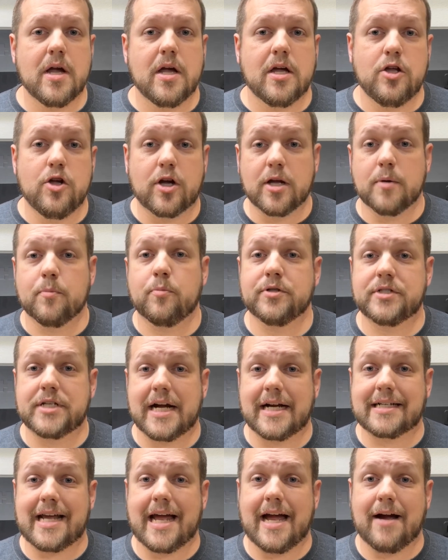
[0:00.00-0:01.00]
you can
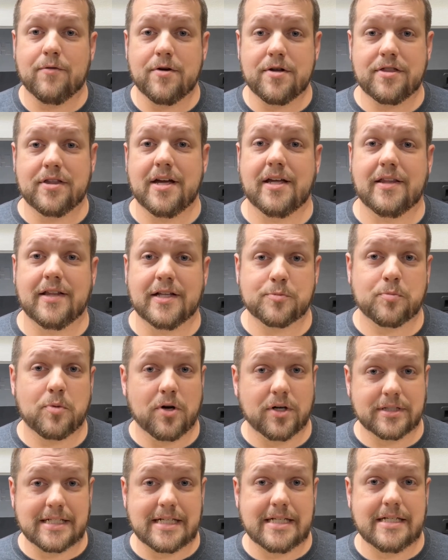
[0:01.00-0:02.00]
protect everything that's
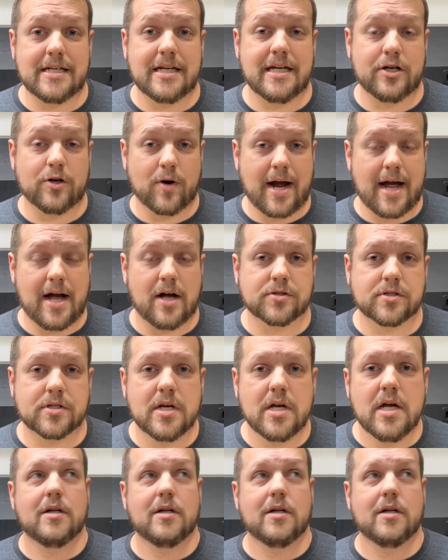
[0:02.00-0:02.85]
plugged in in your house.